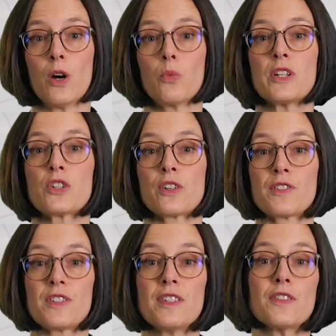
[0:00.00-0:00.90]
which
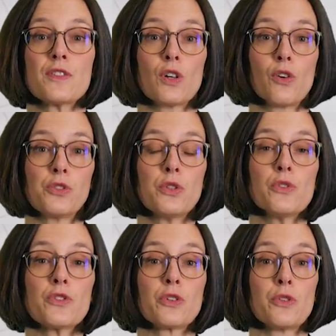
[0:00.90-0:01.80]
consists of two
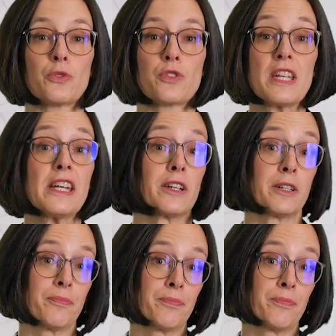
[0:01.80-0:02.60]
screws here.